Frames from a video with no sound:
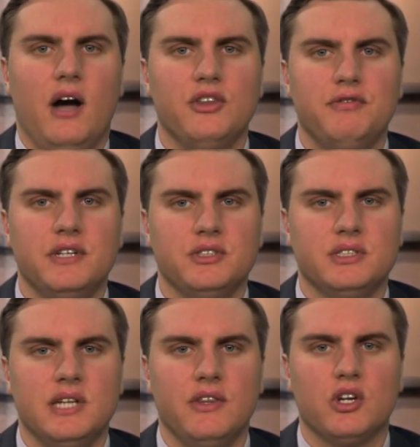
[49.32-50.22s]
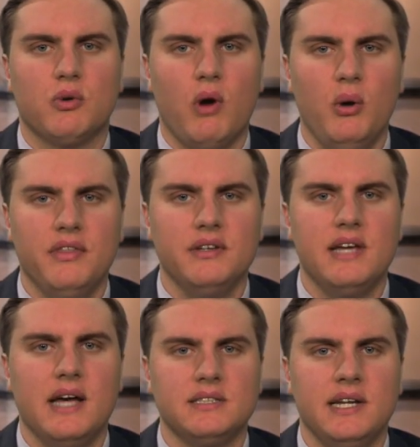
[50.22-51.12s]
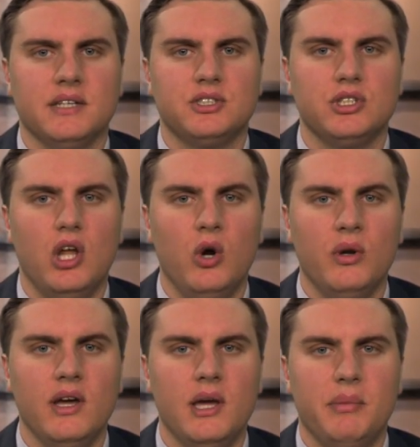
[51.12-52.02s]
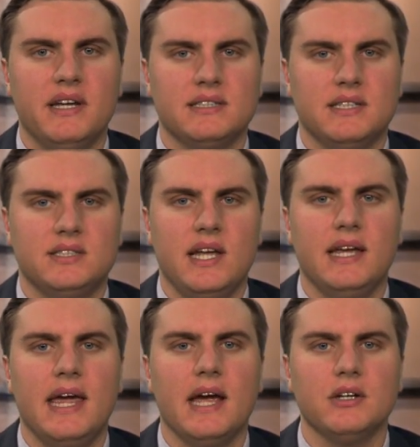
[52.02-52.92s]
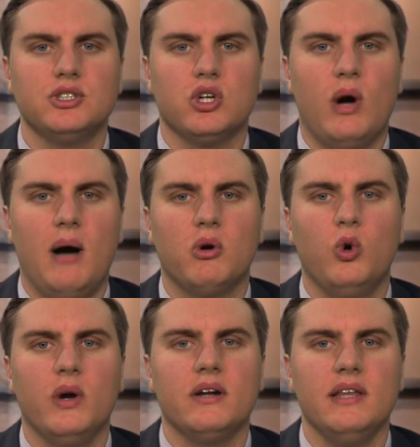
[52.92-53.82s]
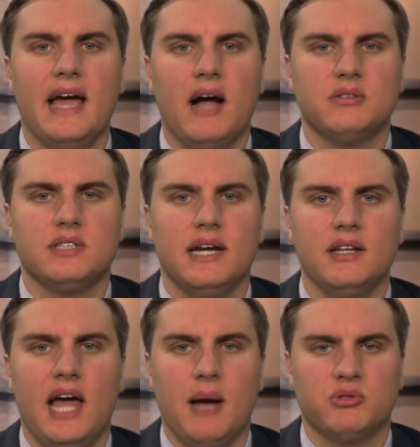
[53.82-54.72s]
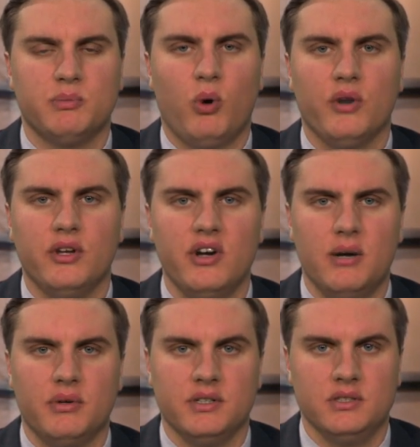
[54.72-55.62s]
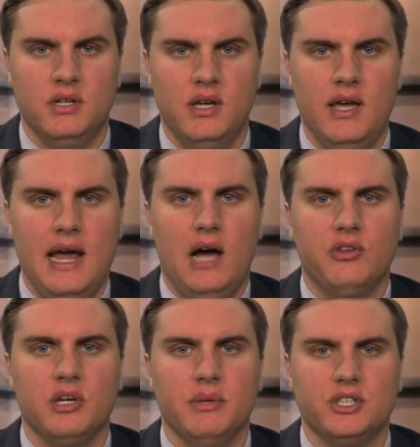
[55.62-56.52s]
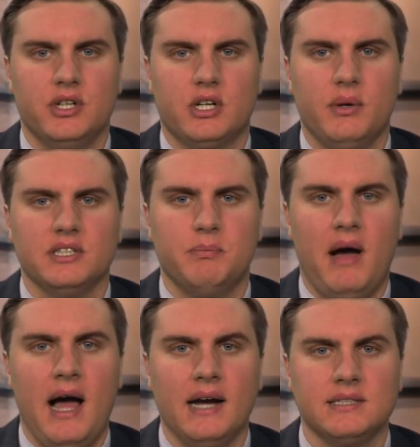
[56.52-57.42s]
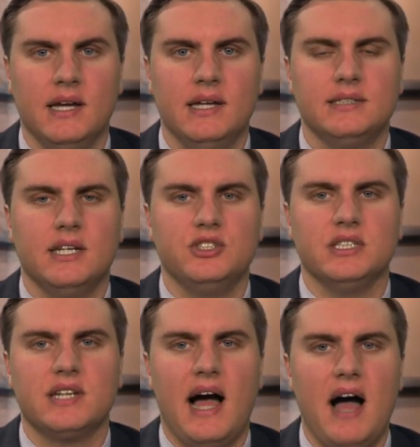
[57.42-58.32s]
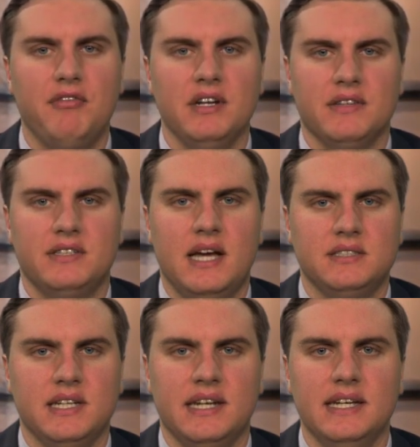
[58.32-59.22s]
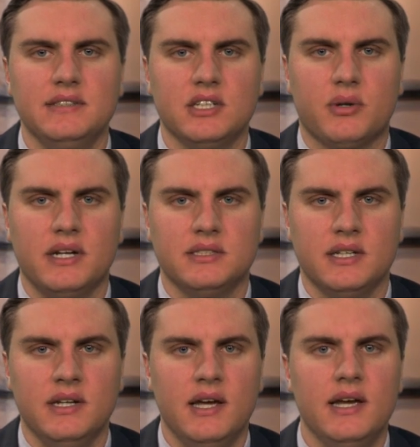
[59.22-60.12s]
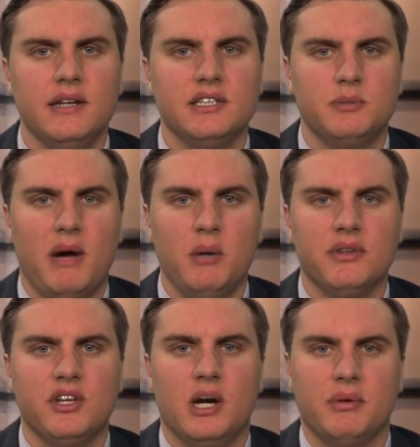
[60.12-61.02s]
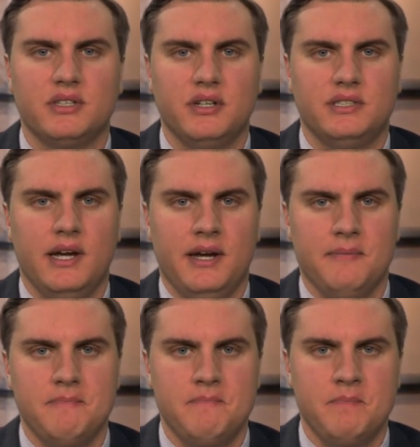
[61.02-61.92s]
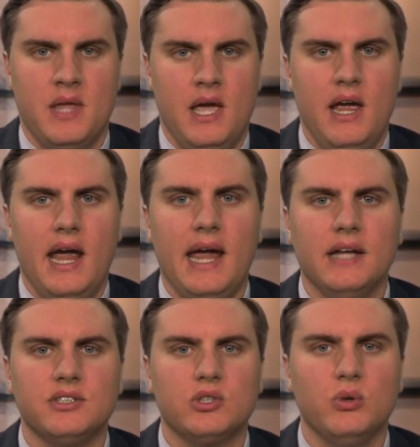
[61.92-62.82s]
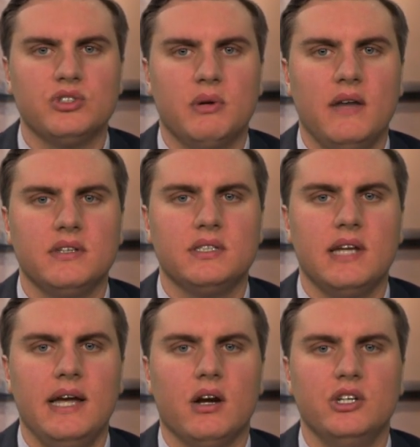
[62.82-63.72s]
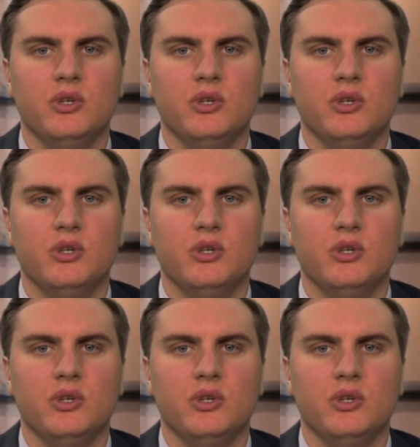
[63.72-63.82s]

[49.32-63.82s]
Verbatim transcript: Health officials say the growth in testing has slowed because the state can't control how quickly outside labs report their numbers. Health Commissioner Kris Box says she's confident the testing is increasing despite what the numbers are saying. And schools around the state are